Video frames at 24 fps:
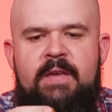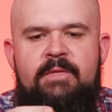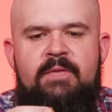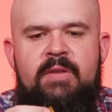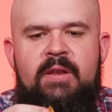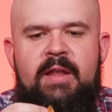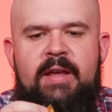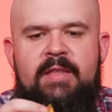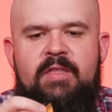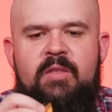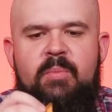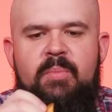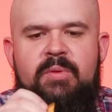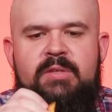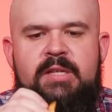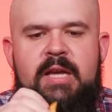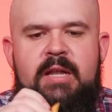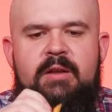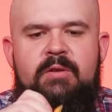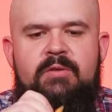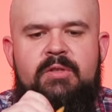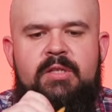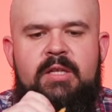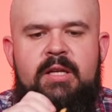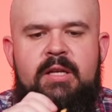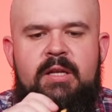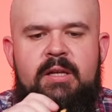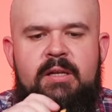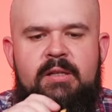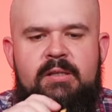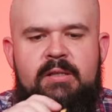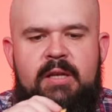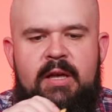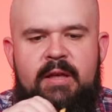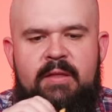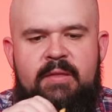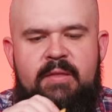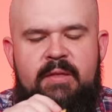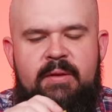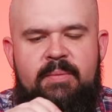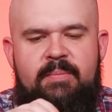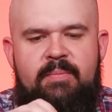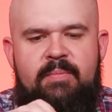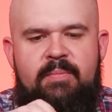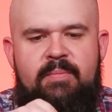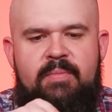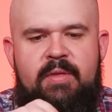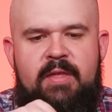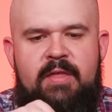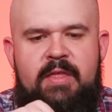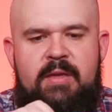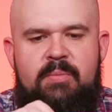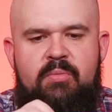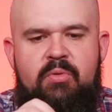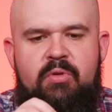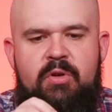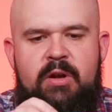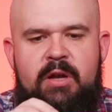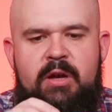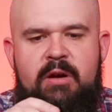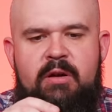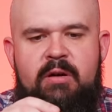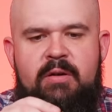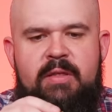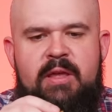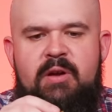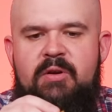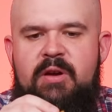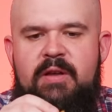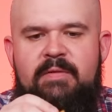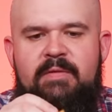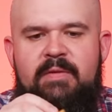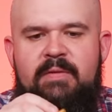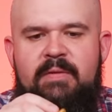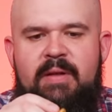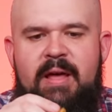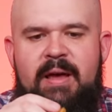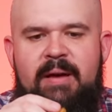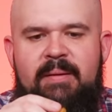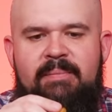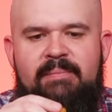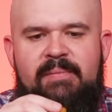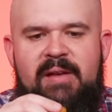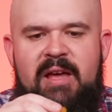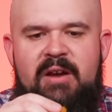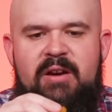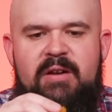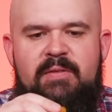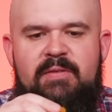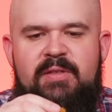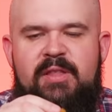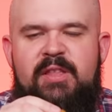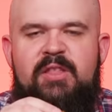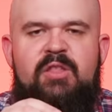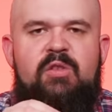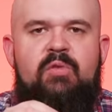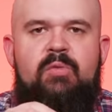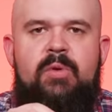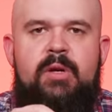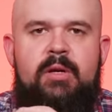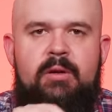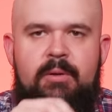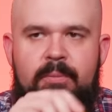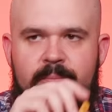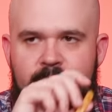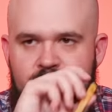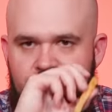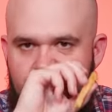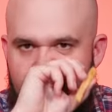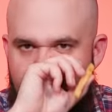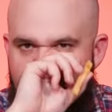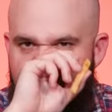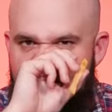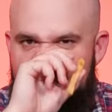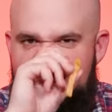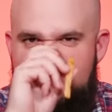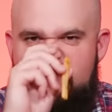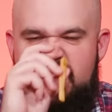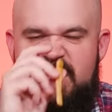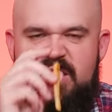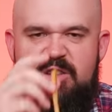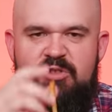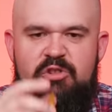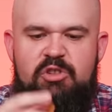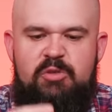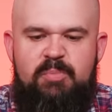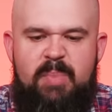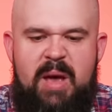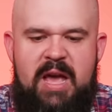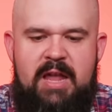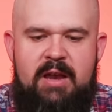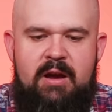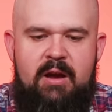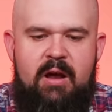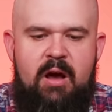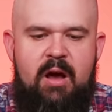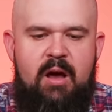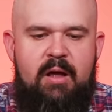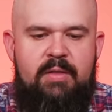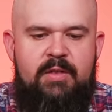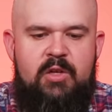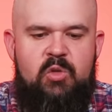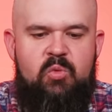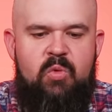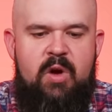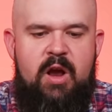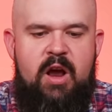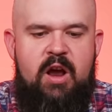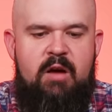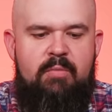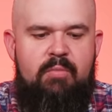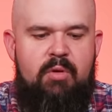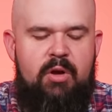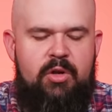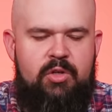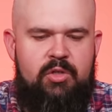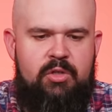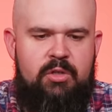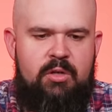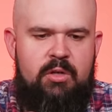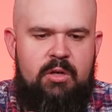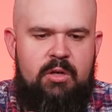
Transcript: Even like the potato skins like that they put here, they don't even like, I don't even think they're real. I think they're just painted on. These were airbrushed.